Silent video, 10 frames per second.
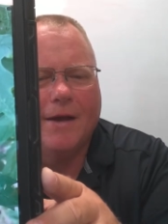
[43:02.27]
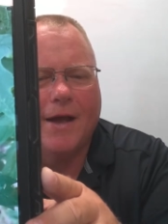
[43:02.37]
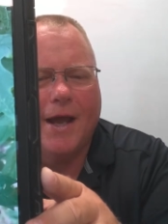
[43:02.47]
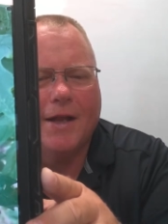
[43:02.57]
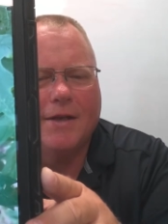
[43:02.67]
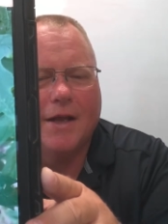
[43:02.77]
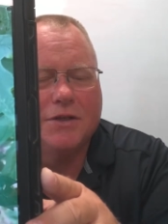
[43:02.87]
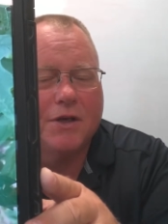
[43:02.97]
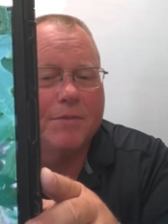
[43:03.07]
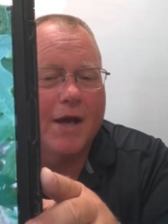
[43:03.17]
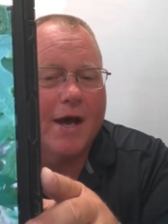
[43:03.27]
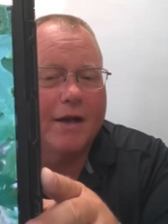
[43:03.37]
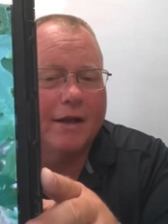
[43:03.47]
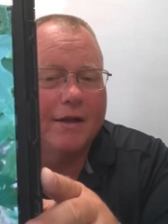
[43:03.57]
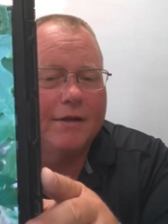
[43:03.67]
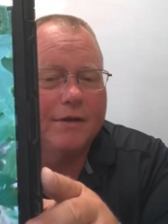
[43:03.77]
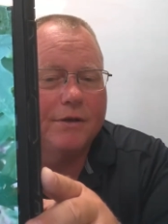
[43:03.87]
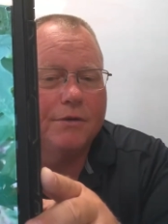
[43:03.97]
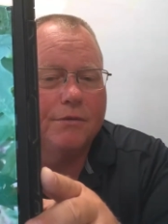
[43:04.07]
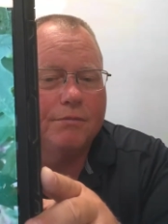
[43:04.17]
And Jim Donnelly,
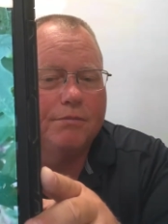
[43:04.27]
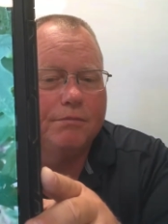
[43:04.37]
a